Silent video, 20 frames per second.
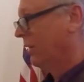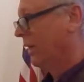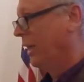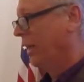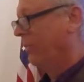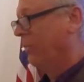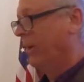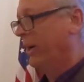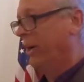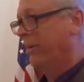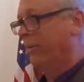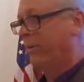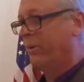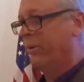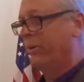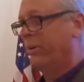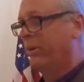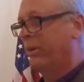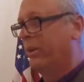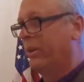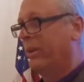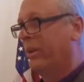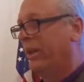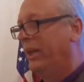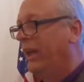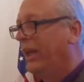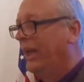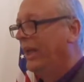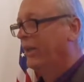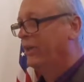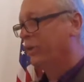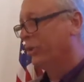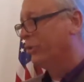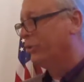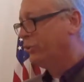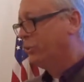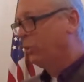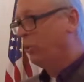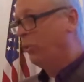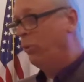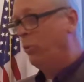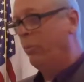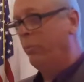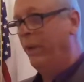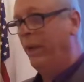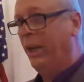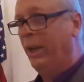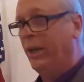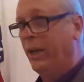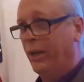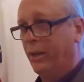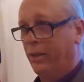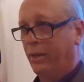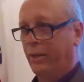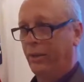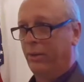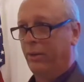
And whenever it's a dual meaning,